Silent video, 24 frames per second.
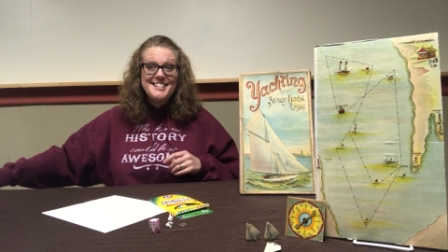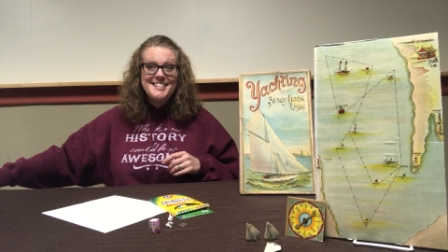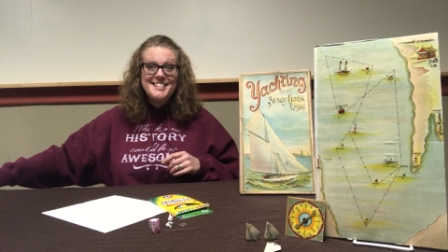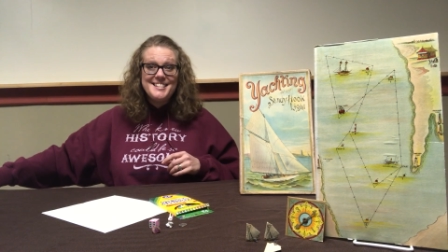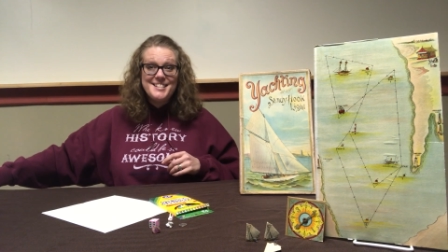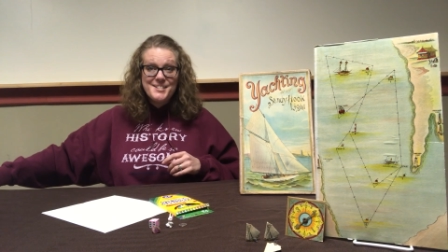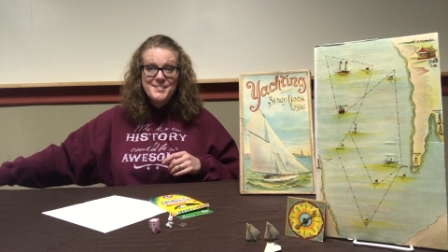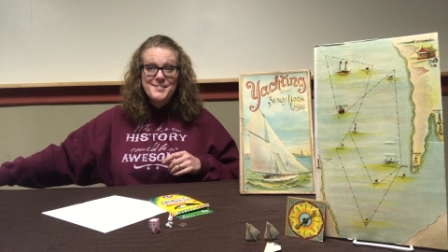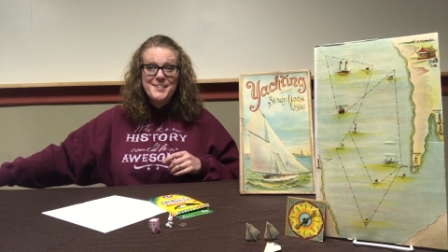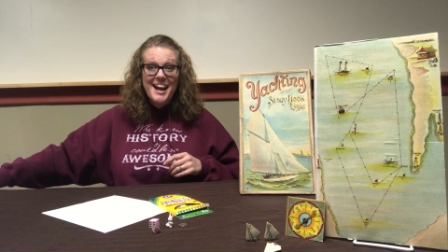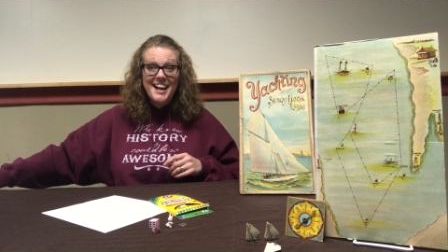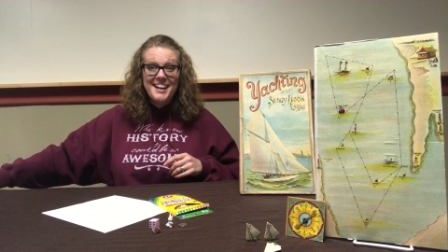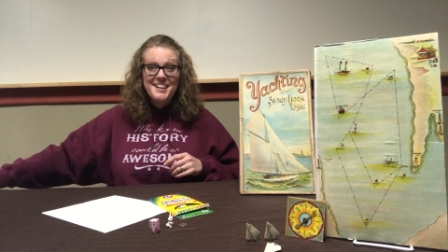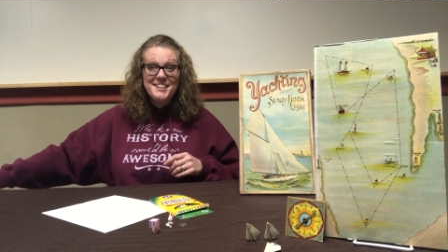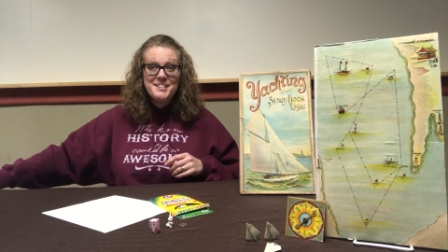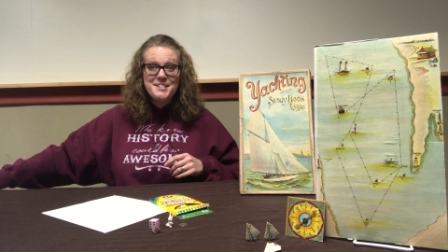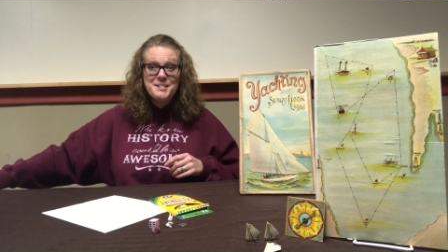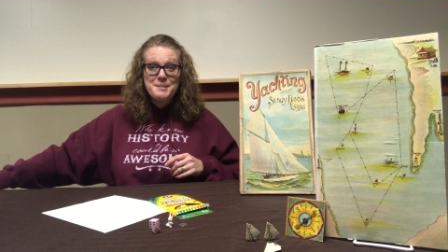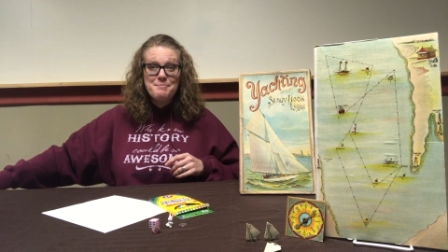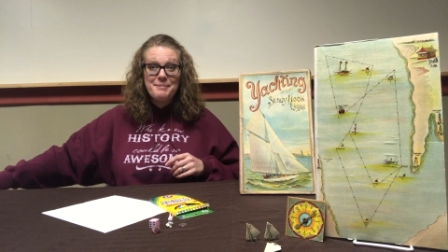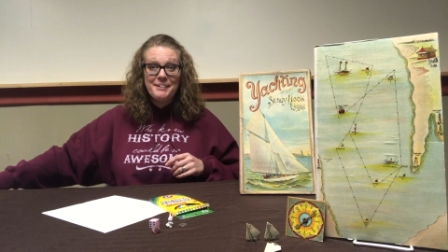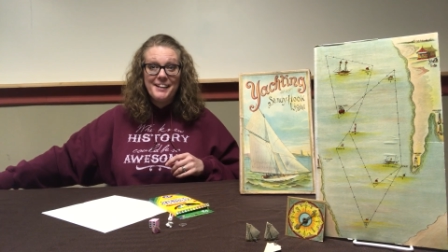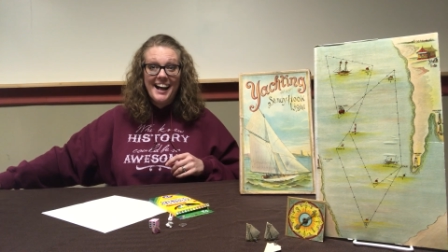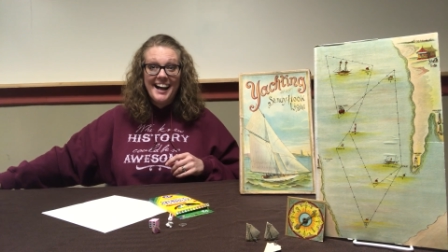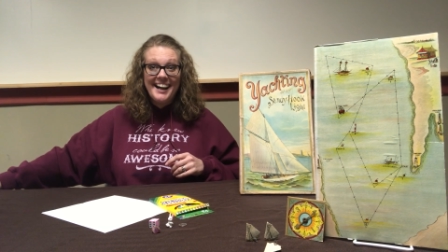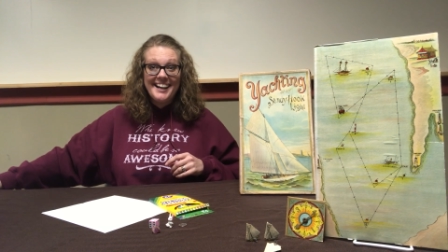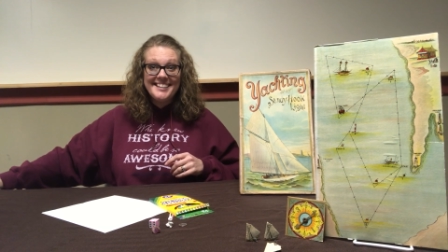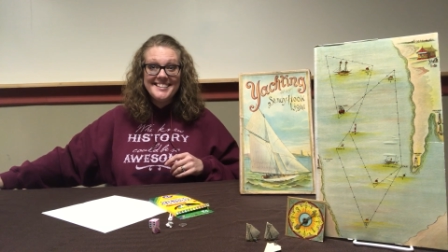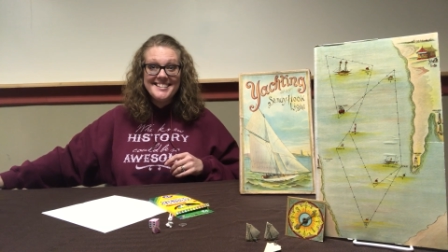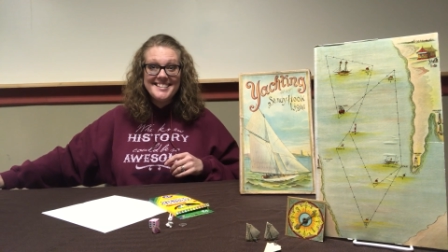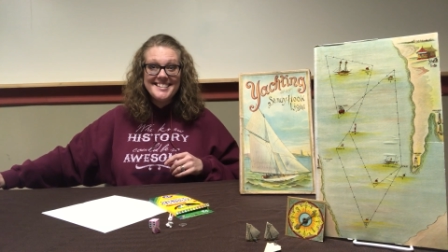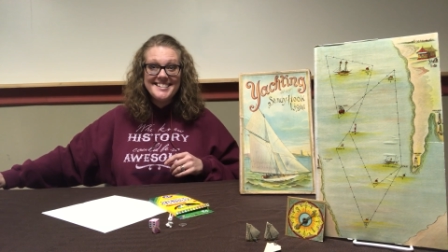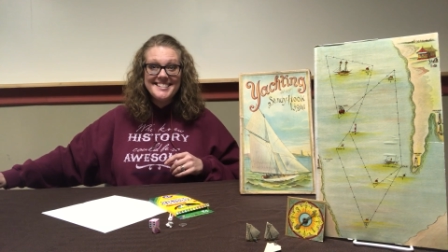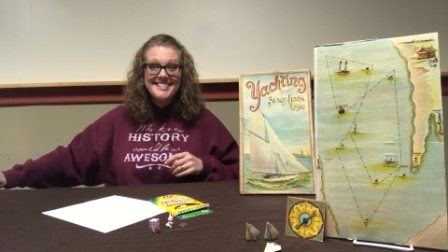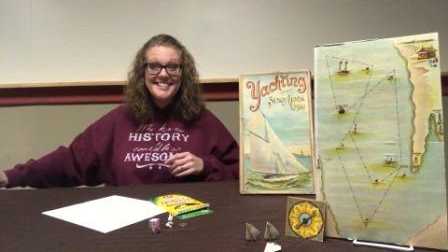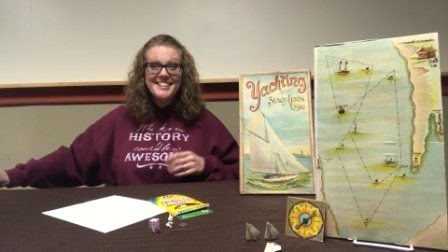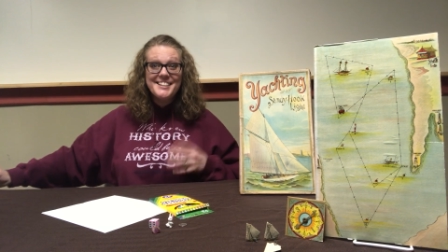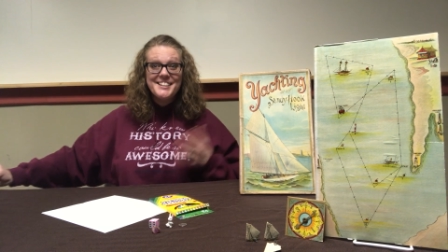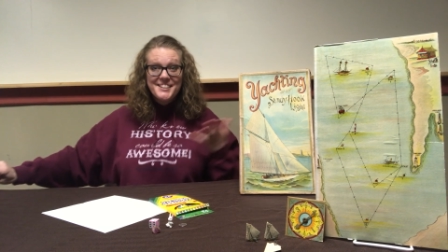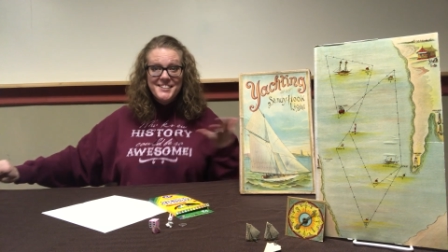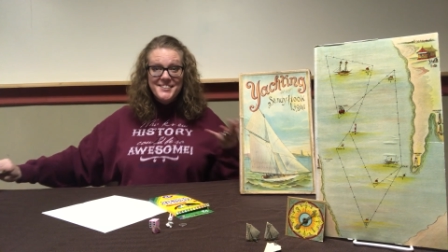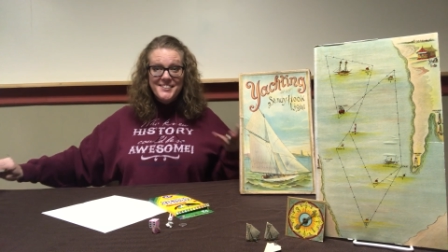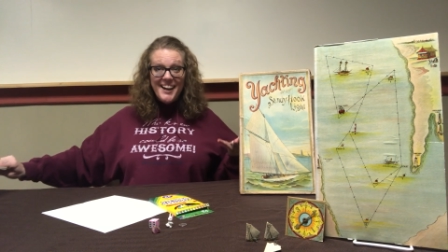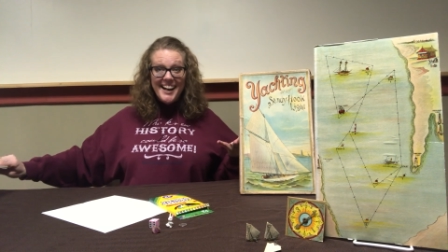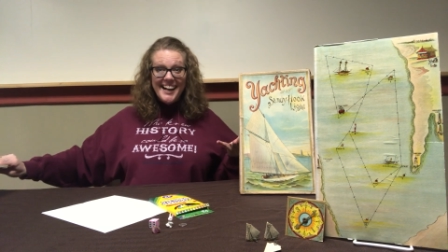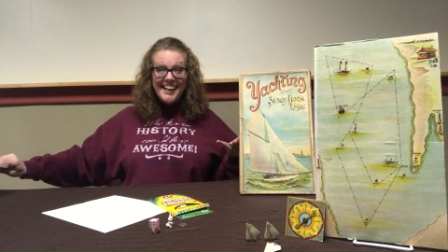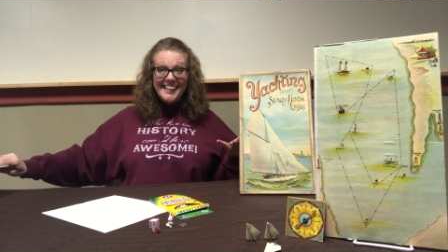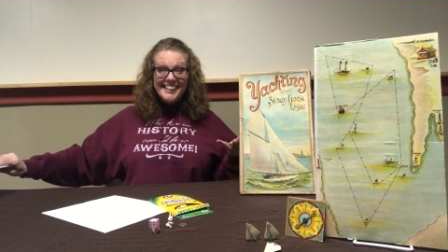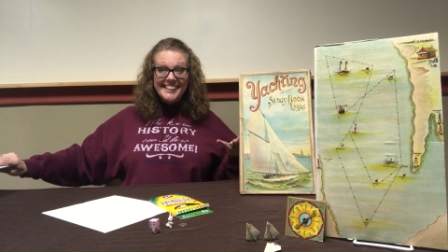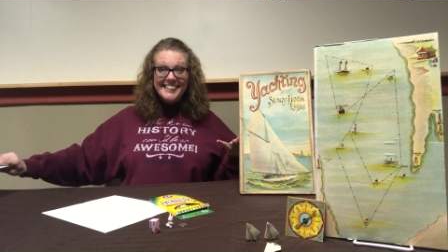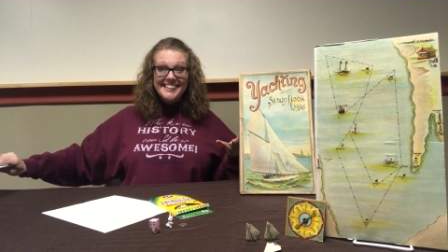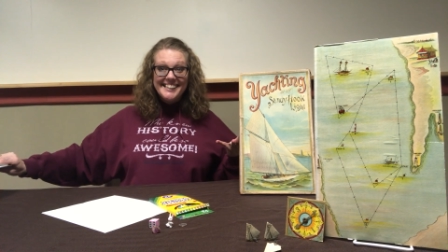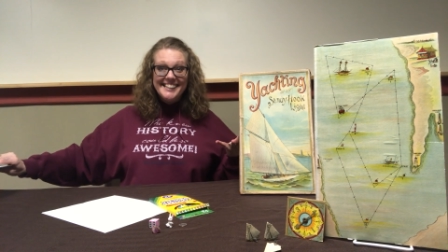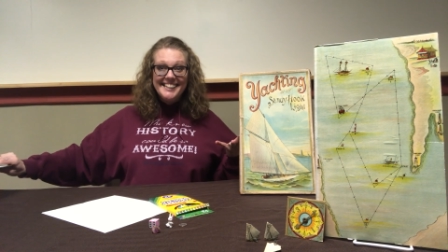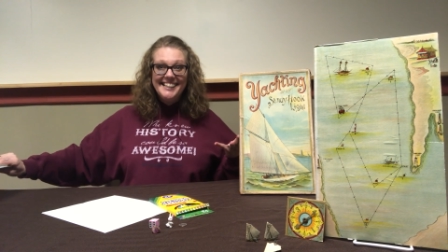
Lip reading: Did you get your supplies? Great!